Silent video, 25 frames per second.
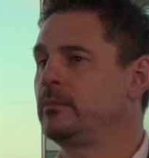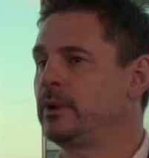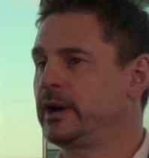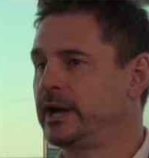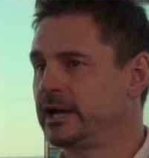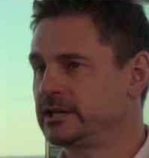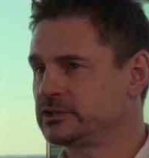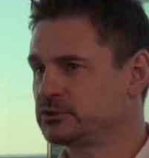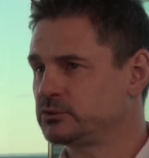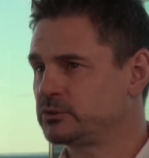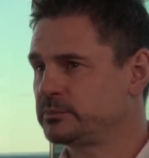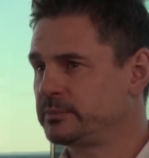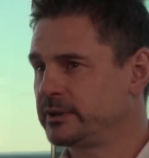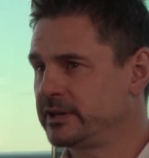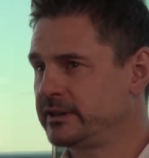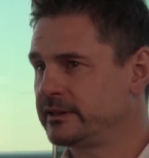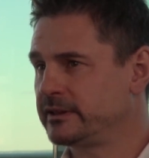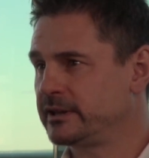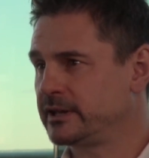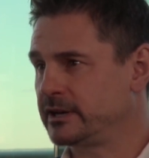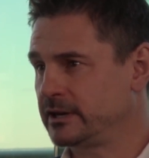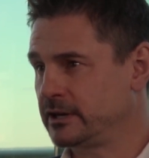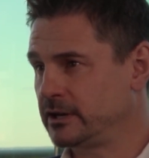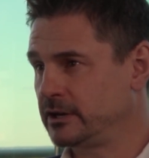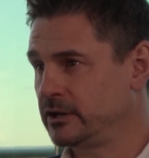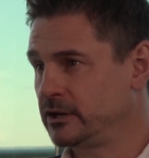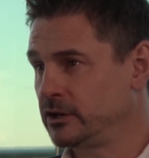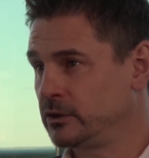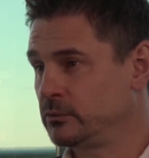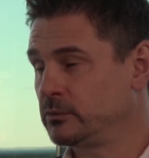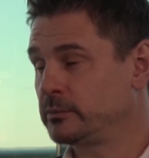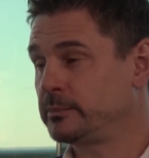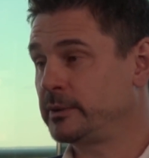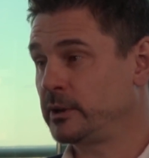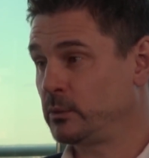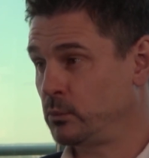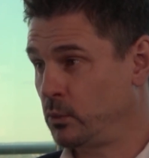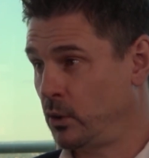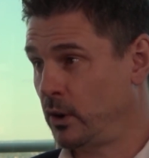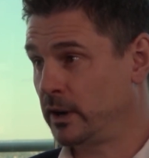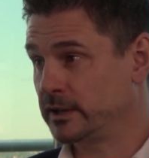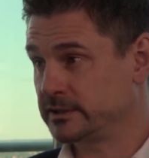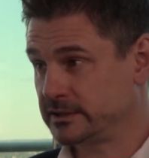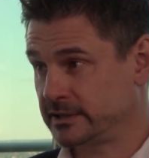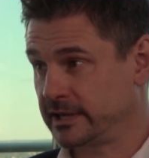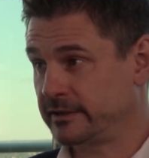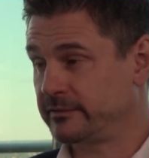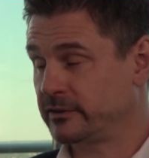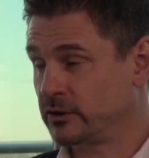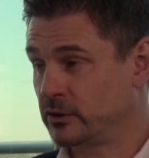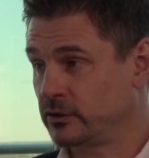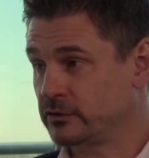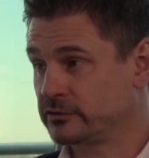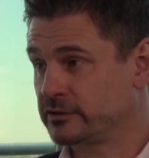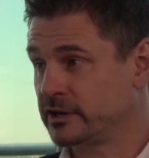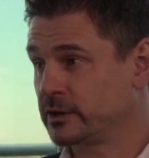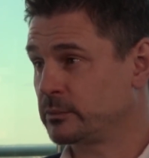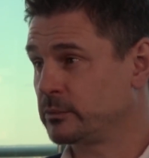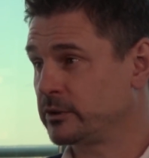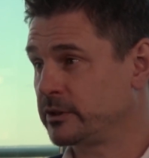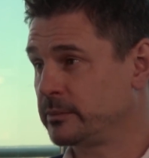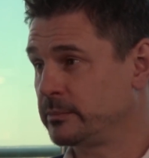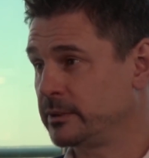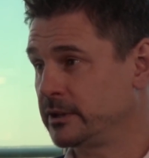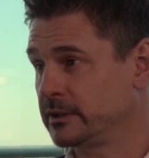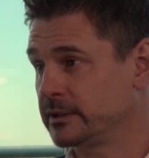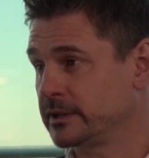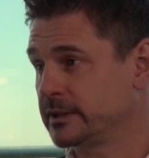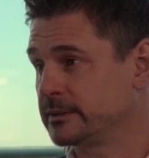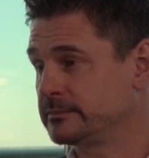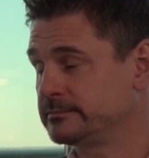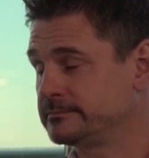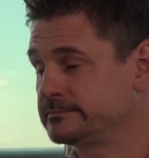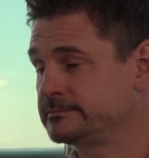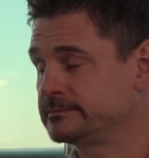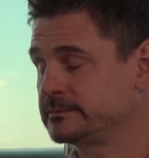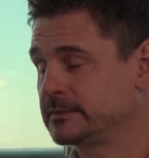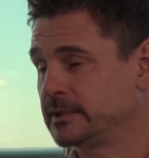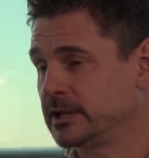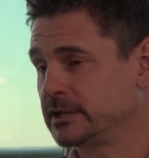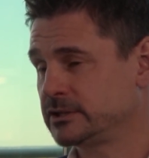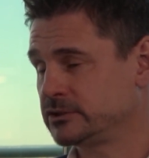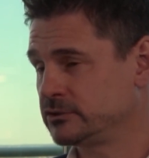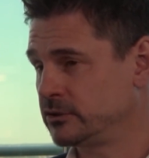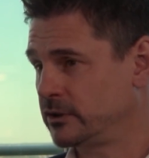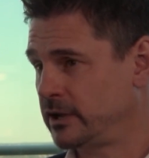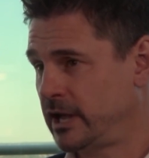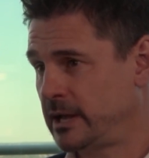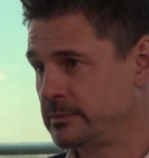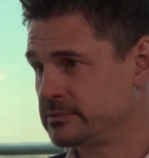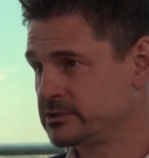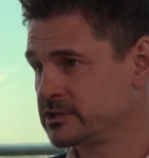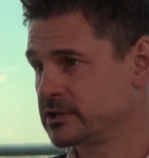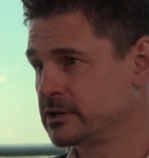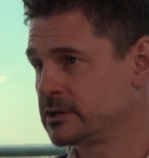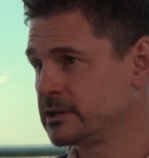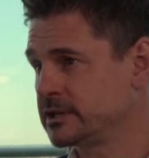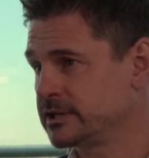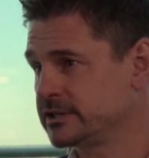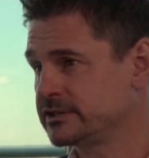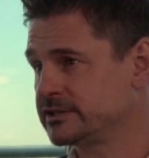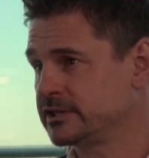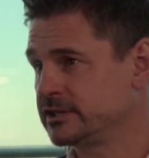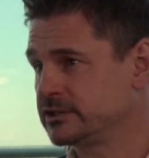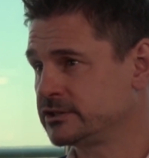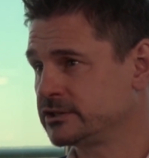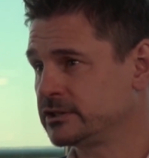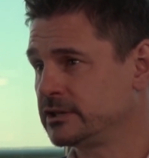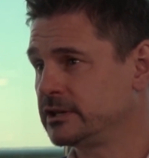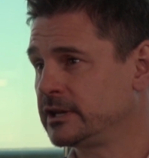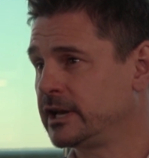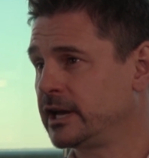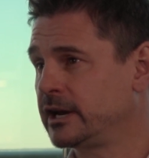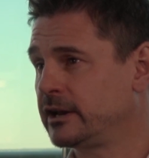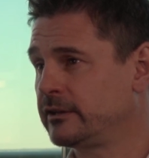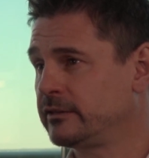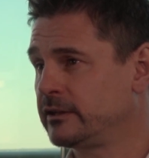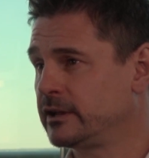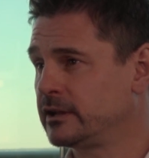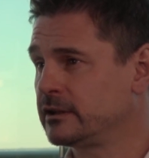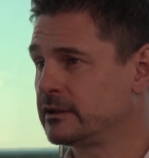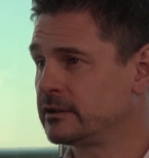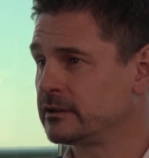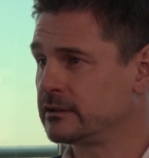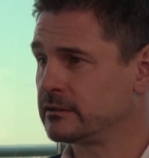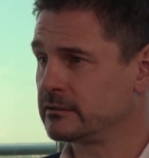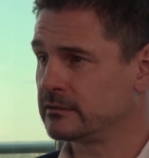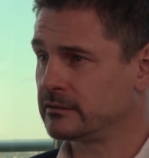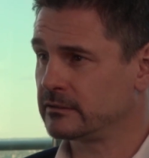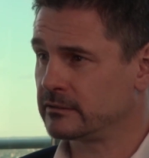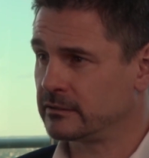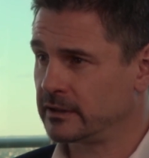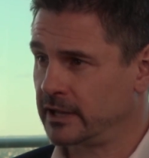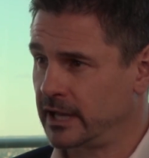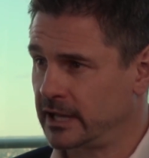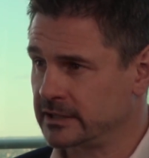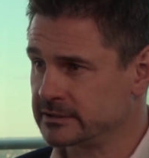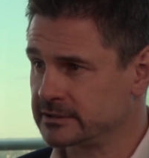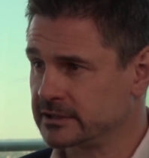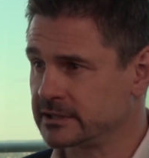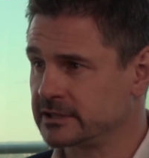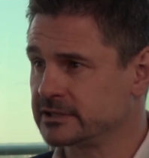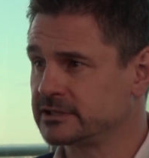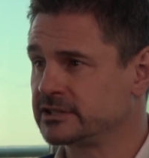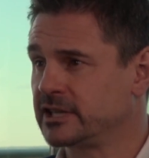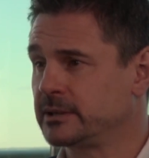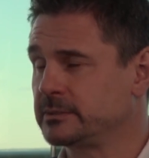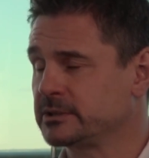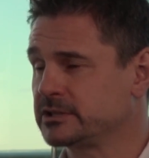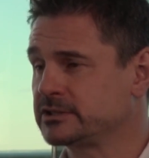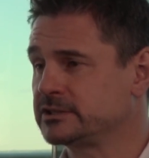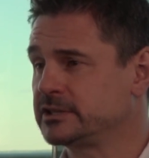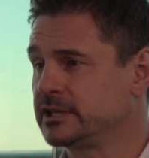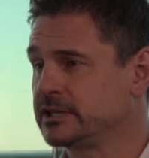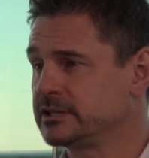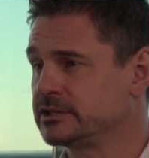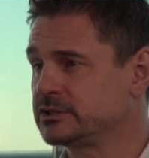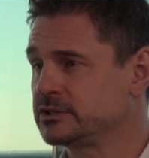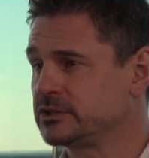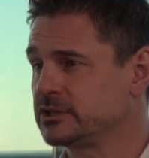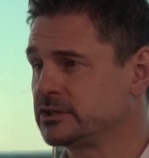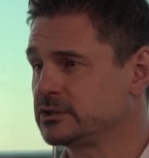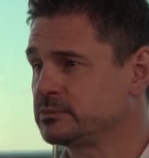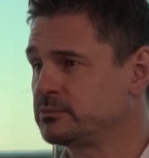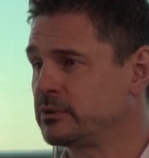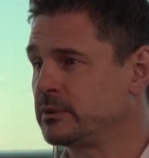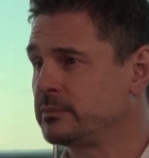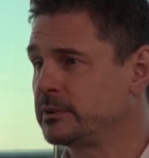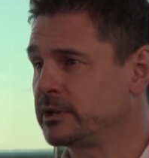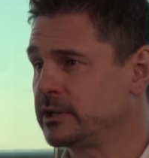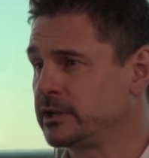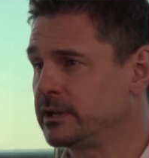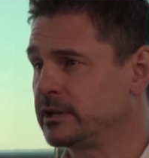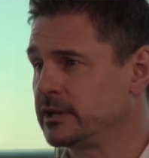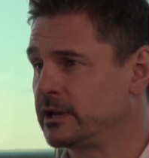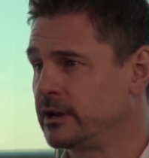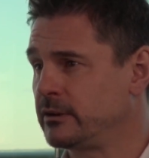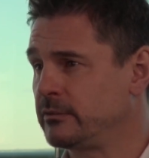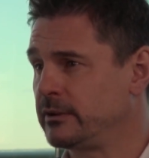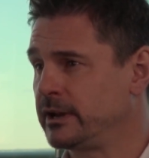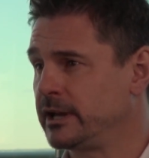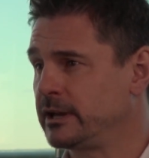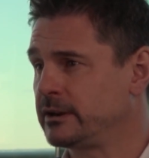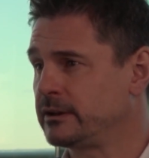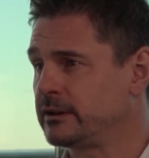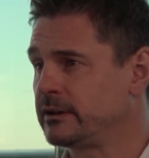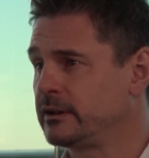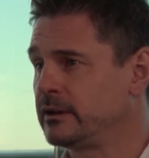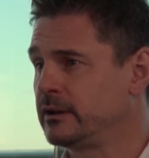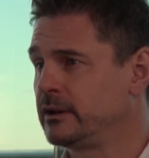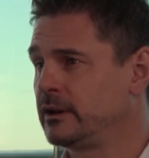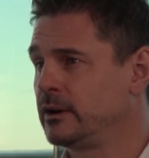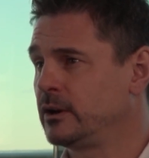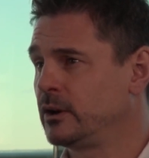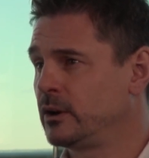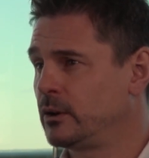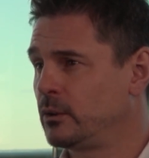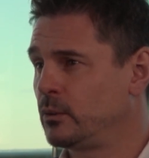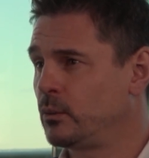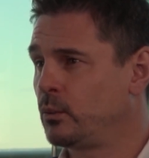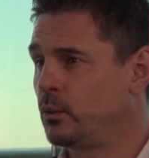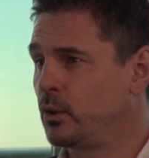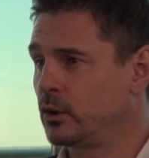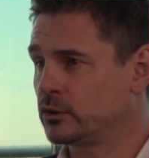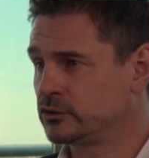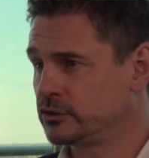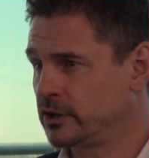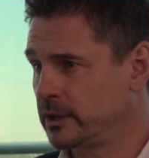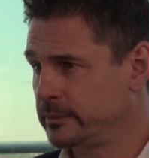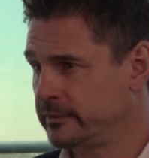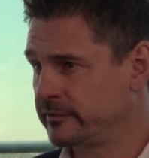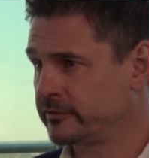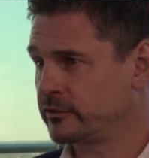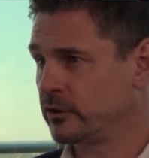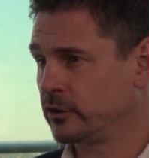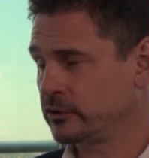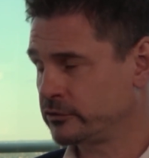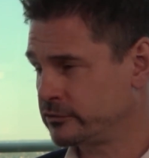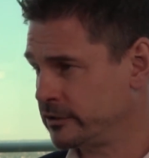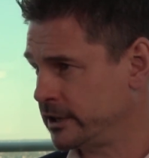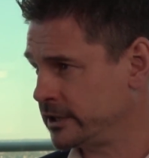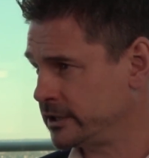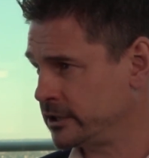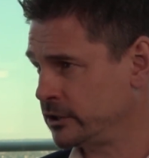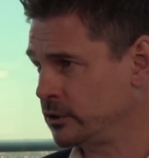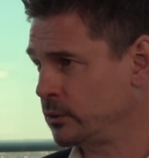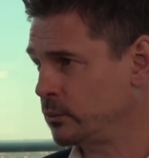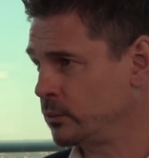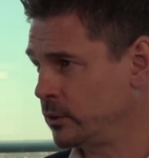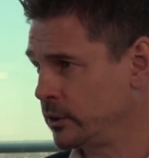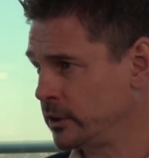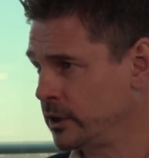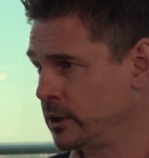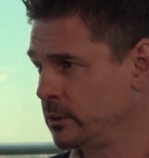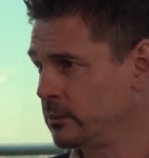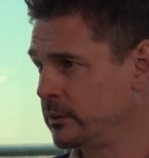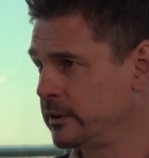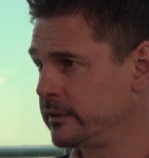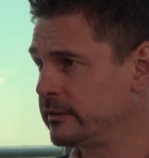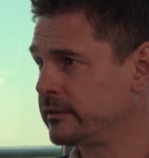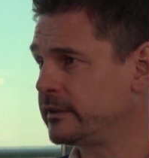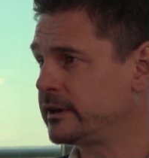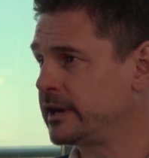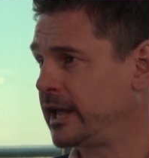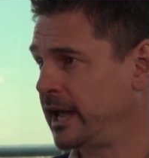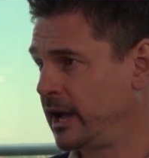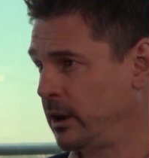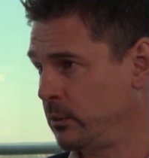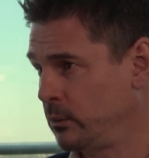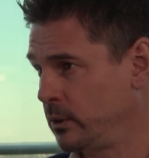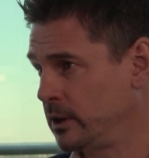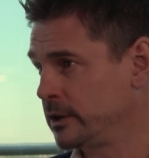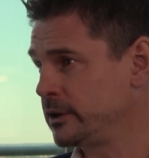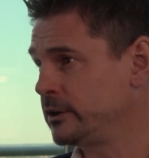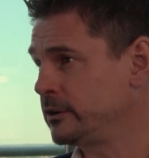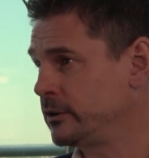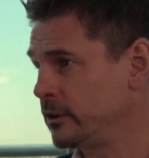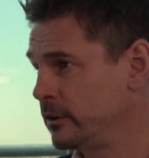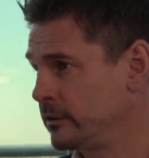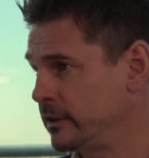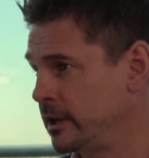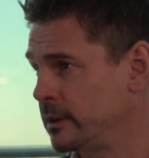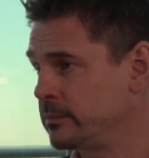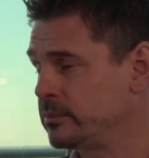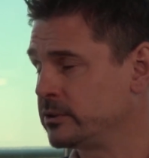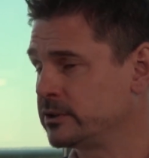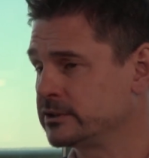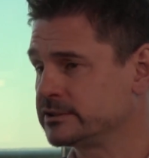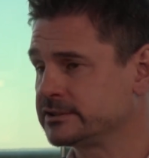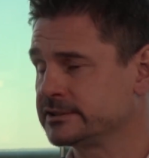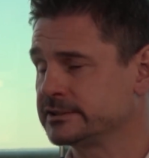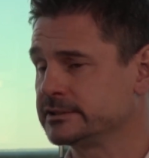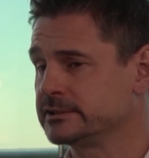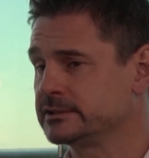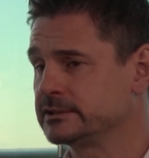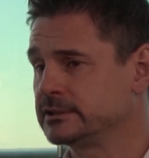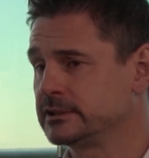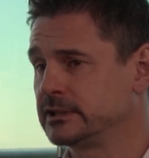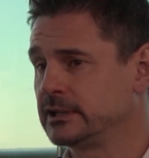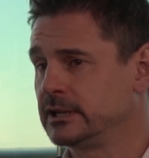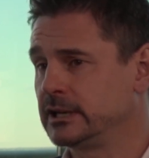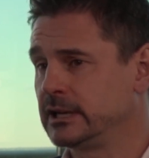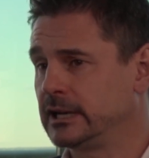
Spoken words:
My answer would be that you would be wise to have a contract with the builder. It's not absolutely essential, and I think the answer to some extent is probably around what type of contractor you're working with and how well you know that person.